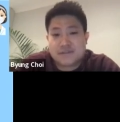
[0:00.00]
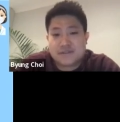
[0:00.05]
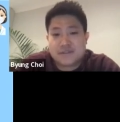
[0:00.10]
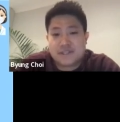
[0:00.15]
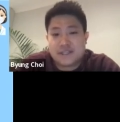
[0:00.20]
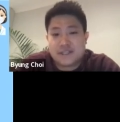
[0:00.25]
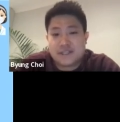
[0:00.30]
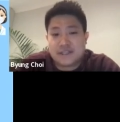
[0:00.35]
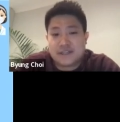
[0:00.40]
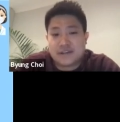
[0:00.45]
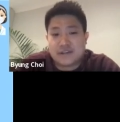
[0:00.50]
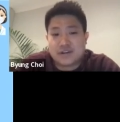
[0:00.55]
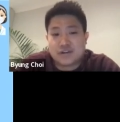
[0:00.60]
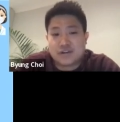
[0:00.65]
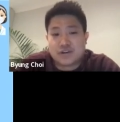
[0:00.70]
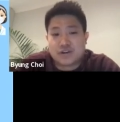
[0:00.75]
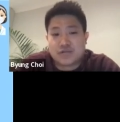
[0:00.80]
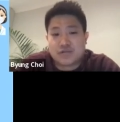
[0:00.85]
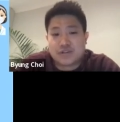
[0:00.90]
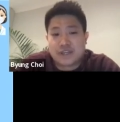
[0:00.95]
D,
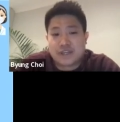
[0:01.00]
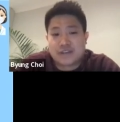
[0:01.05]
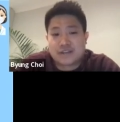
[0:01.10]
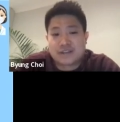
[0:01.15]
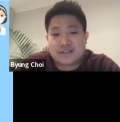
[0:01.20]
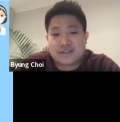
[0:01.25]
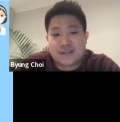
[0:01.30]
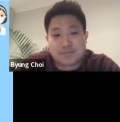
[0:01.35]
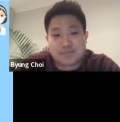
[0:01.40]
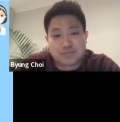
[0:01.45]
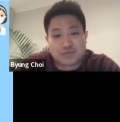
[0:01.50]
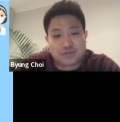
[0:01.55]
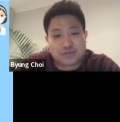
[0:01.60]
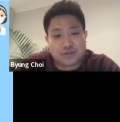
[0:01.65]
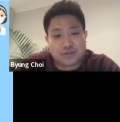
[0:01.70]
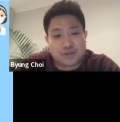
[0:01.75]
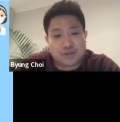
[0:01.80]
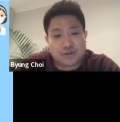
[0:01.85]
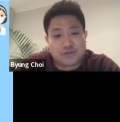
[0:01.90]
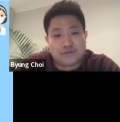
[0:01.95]
auricular temporal
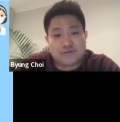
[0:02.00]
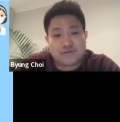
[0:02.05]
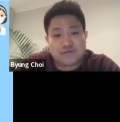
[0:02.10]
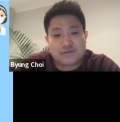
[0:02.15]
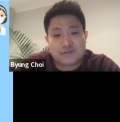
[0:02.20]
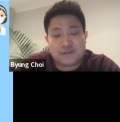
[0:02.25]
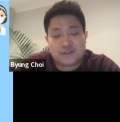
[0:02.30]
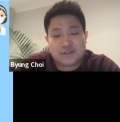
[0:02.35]
nerve,